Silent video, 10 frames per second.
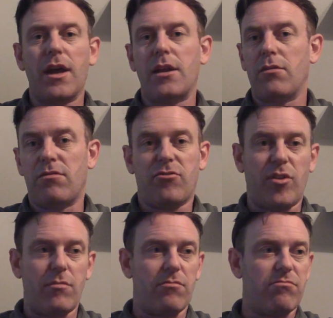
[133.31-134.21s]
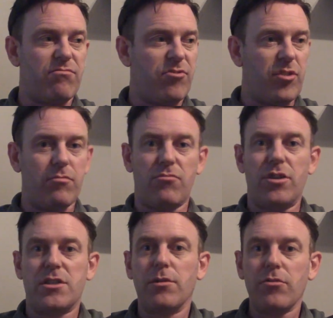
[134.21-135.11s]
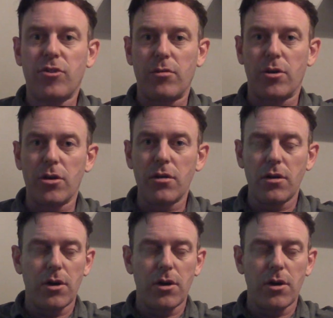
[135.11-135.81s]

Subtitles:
and it seemed reasonable, seemed good.